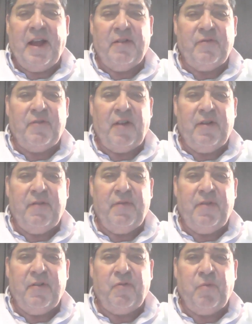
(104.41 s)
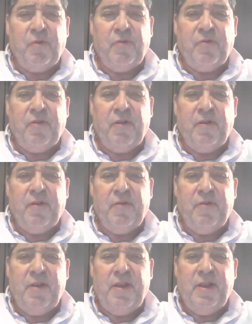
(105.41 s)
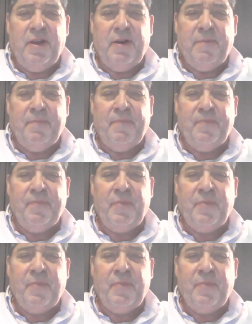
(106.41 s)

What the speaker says: downside of this was the